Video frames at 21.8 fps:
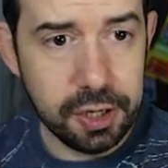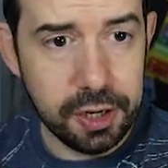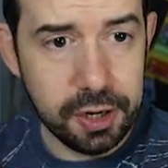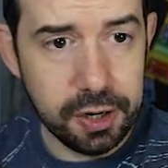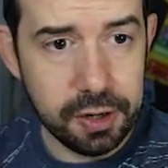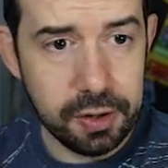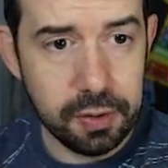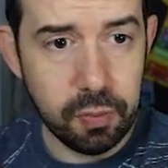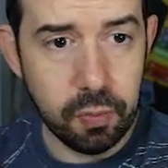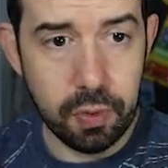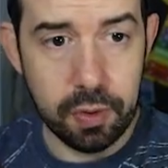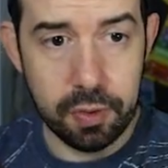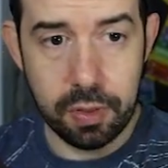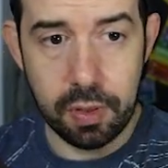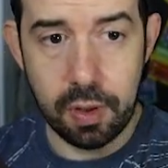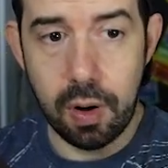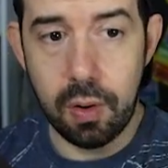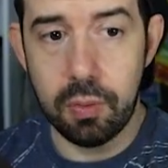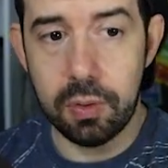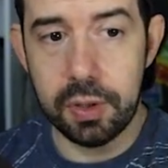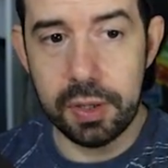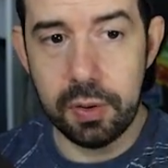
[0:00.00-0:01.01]
here with
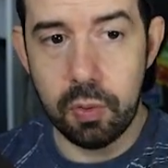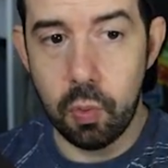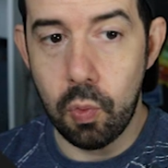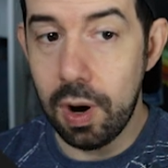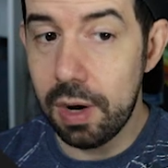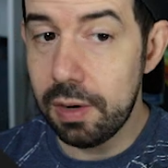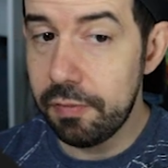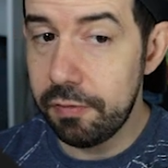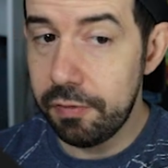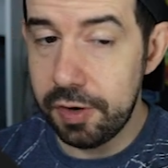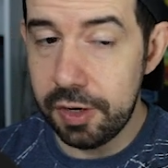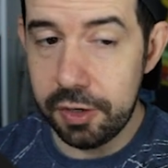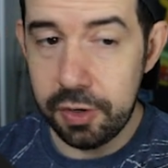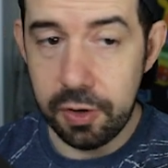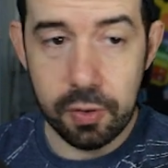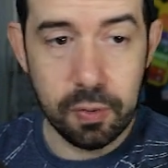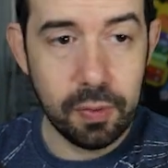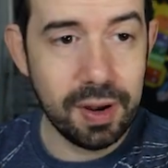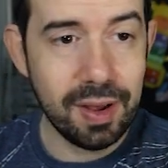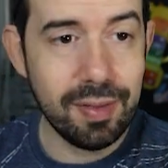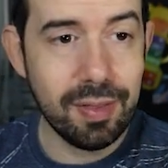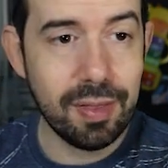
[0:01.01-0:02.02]
only one
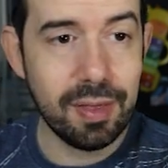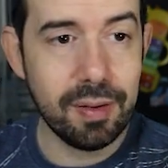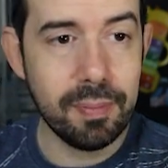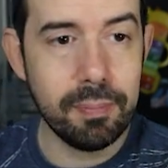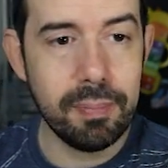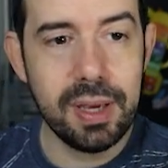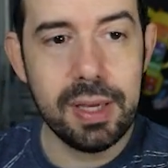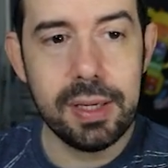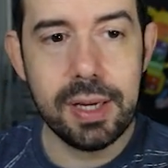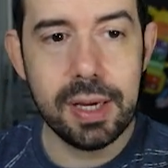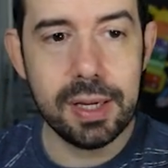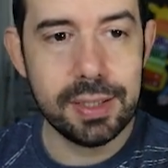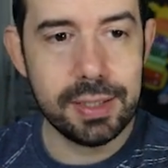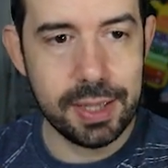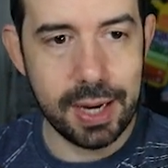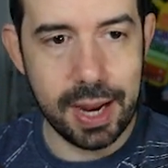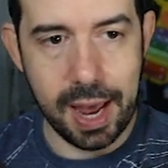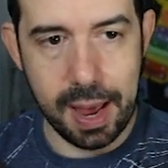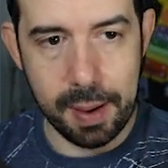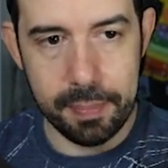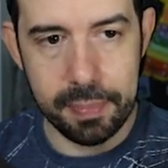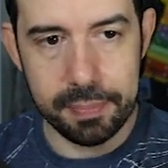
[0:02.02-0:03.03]
video in the Media
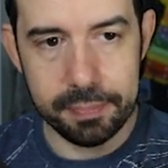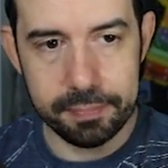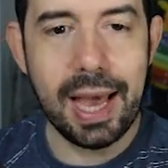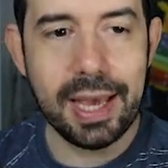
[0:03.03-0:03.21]
tab.